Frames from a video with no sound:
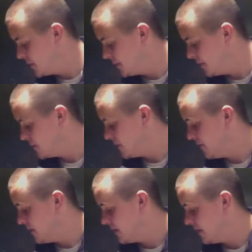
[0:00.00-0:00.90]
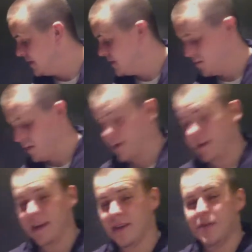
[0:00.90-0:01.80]
Next we have the Elites, who
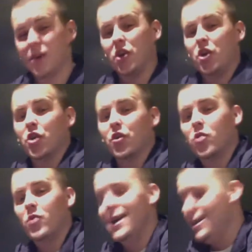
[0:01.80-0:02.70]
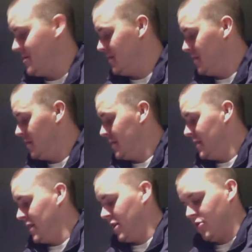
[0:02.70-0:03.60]
already have Uruguay
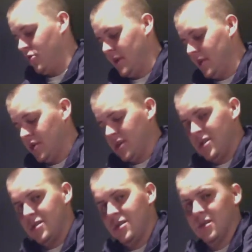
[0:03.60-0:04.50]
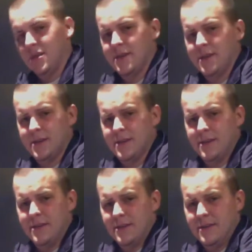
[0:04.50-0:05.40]
and Croatia.
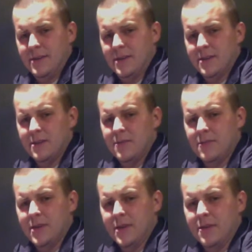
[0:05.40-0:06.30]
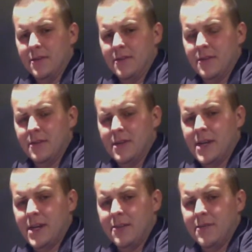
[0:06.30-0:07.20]
He's going to want a good
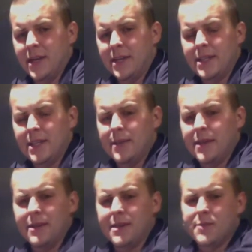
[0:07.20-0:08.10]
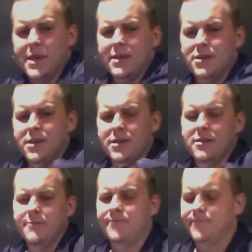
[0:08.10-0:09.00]
higher ranked team out of this batch here.